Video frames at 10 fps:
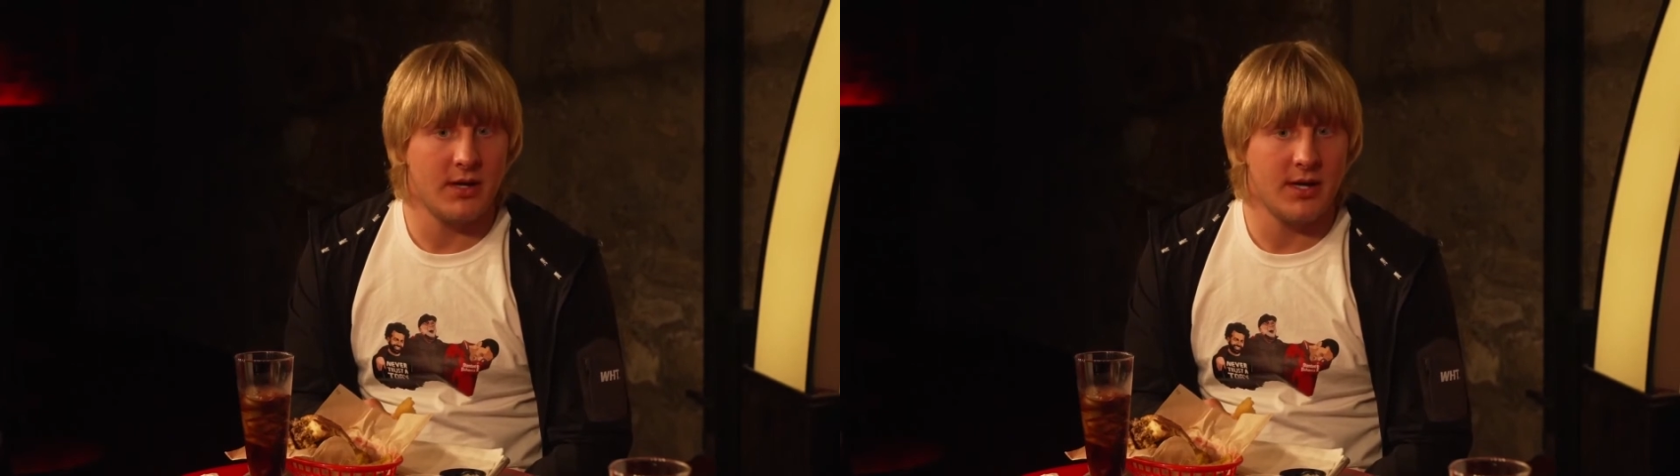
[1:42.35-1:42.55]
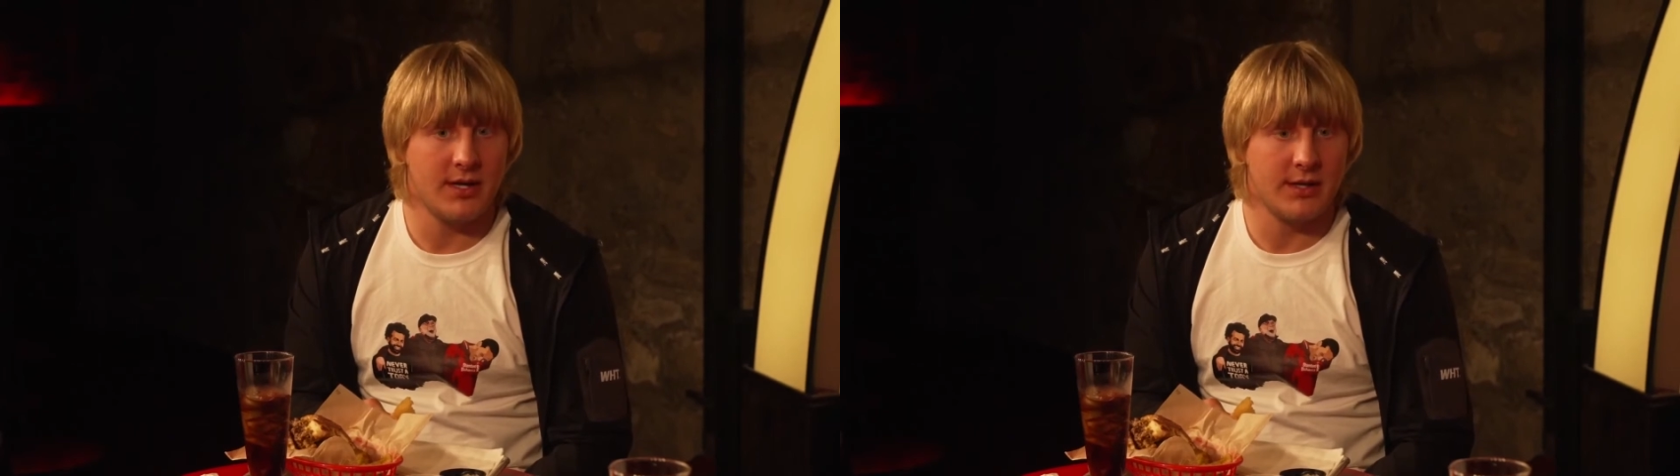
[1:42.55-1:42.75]

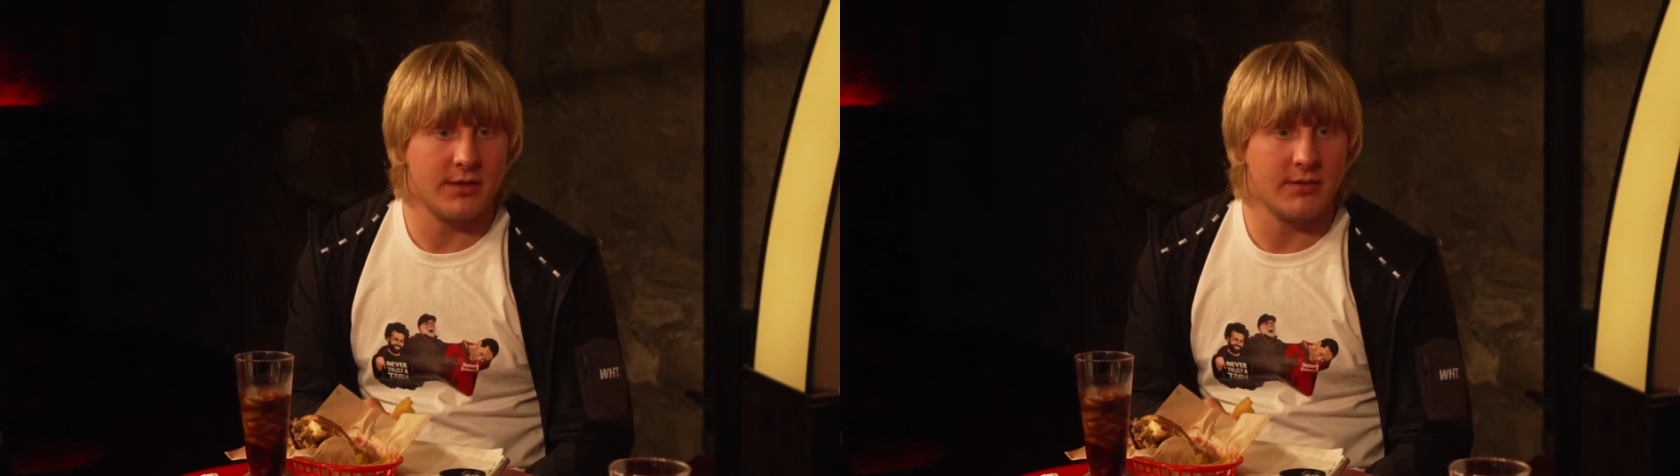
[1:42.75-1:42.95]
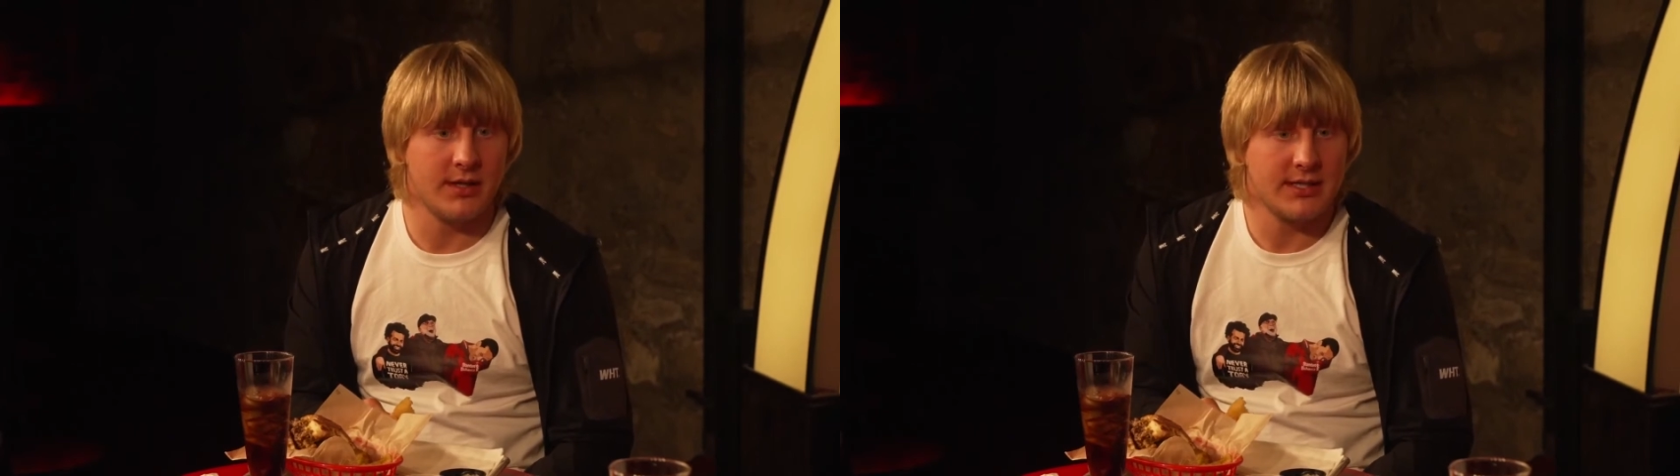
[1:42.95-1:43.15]
And
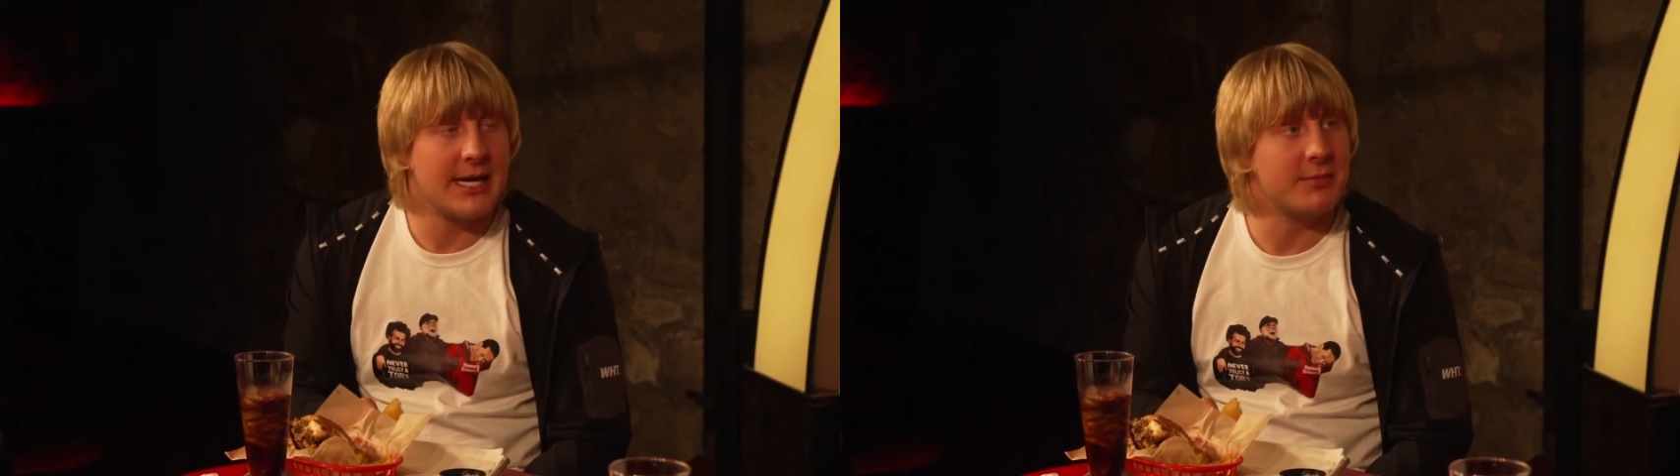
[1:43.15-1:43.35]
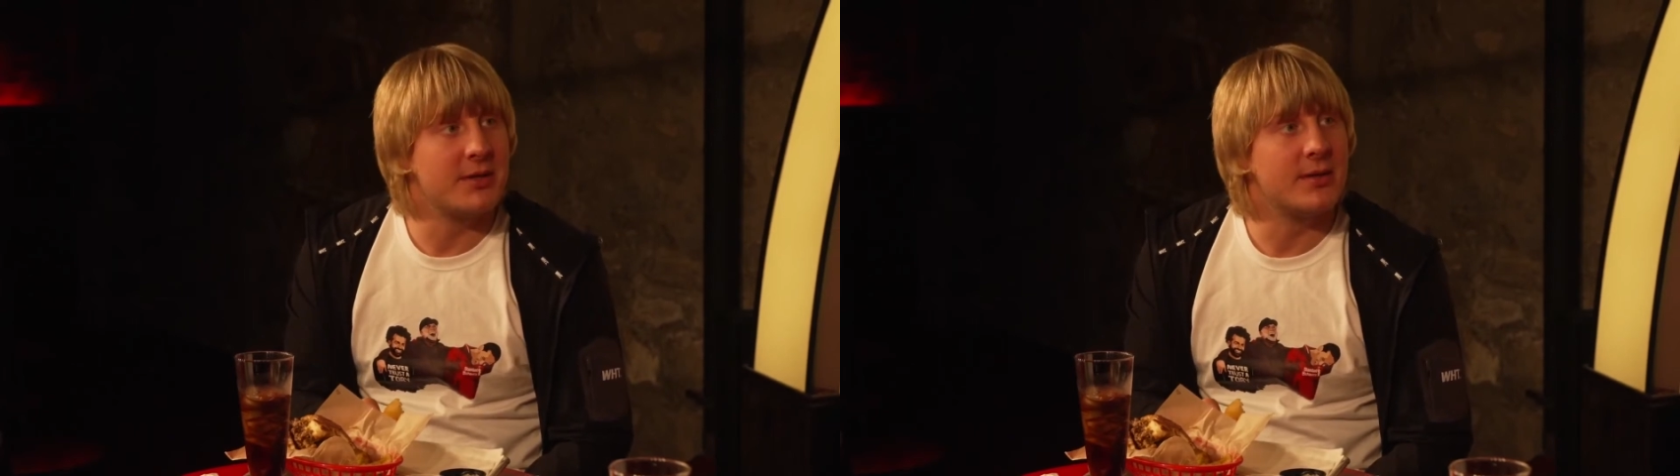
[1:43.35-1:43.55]
it's
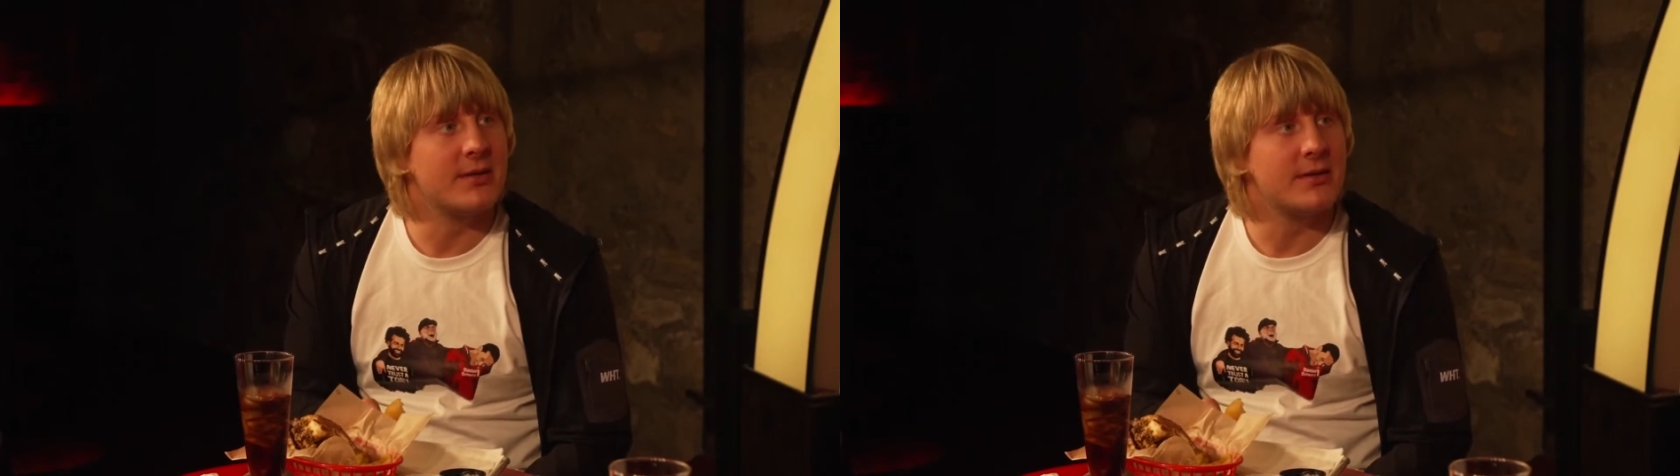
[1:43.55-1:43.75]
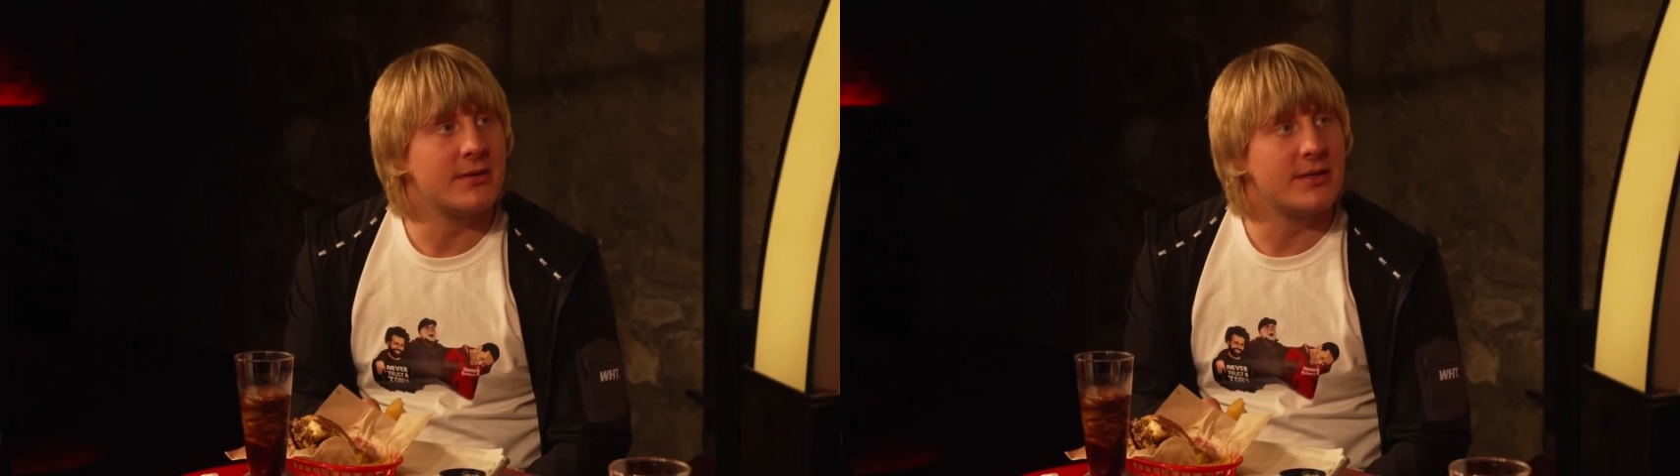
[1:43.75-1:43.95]
happening.
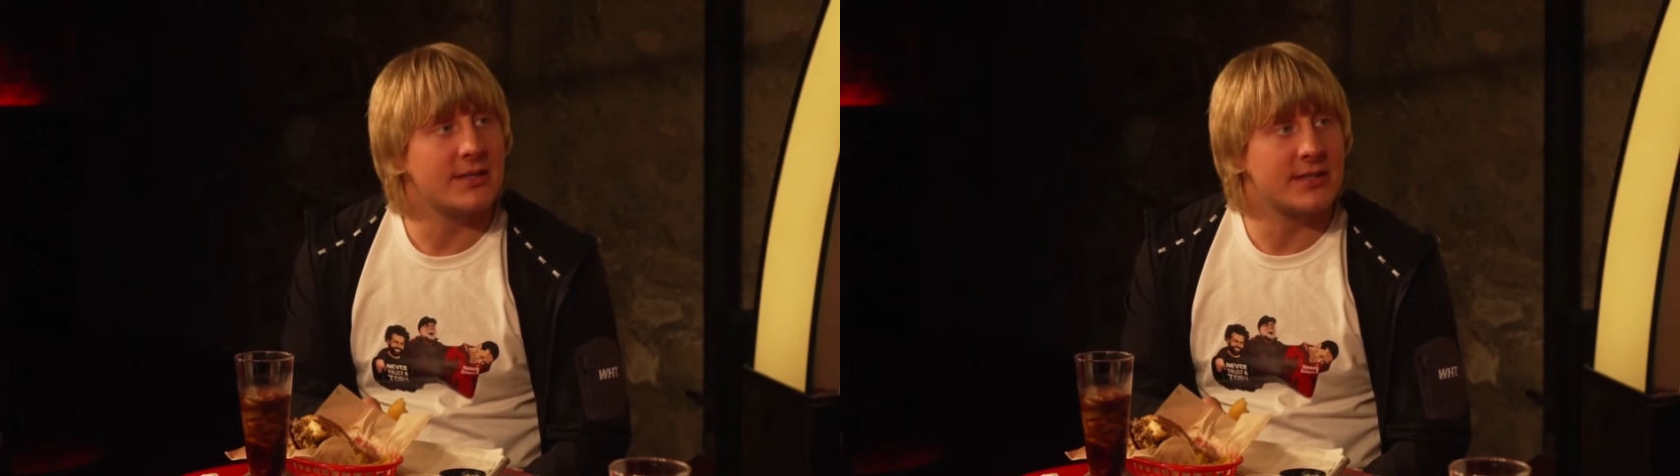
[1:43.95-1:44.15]
Yeah,